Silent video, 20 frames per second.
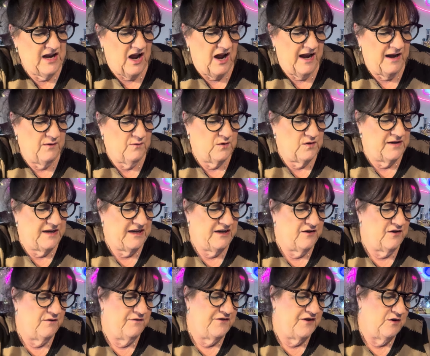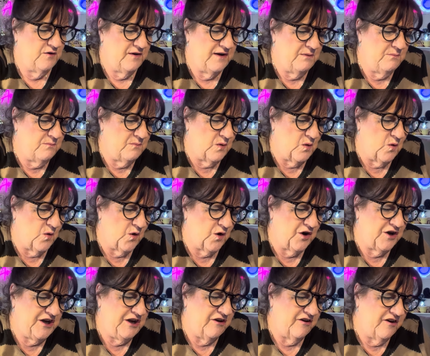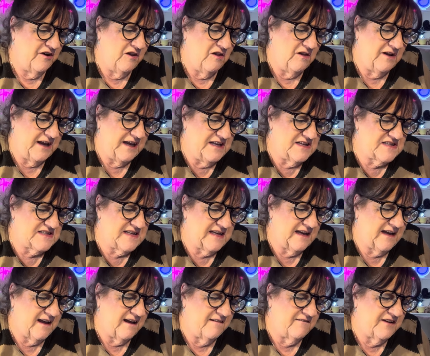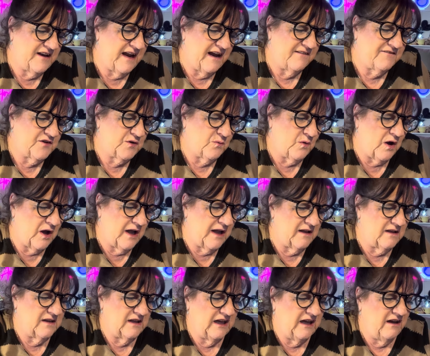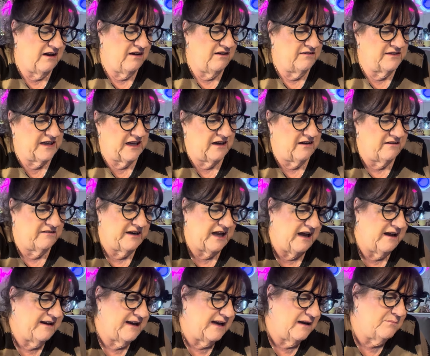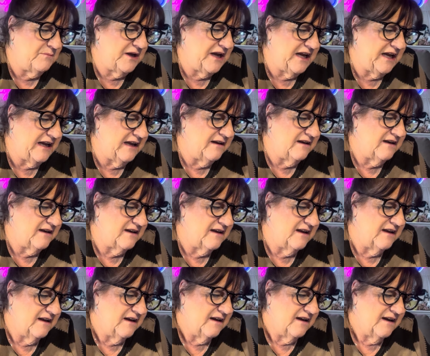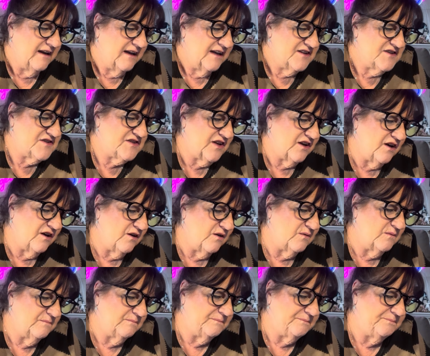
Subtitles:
I will interview him more, you'll get sick of it after a while. Oh, no, not him again. So